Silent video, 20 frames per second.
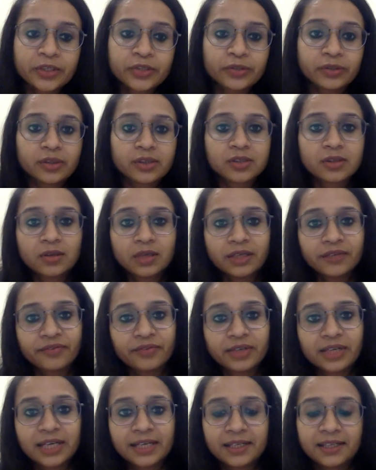So it is good if
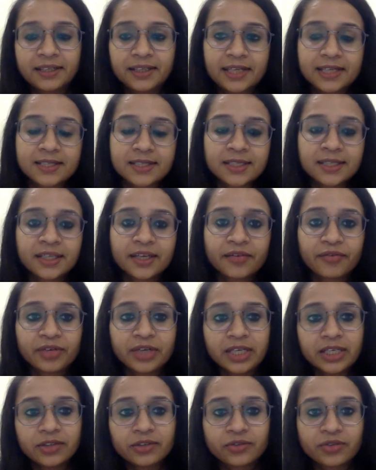we get it tested
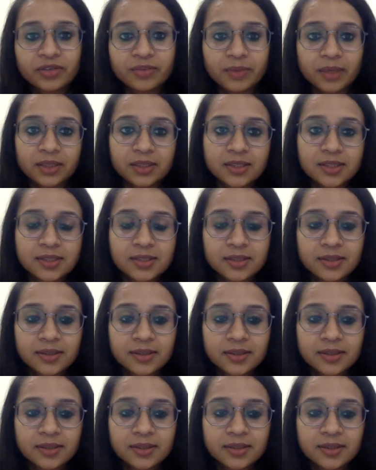every 3 months.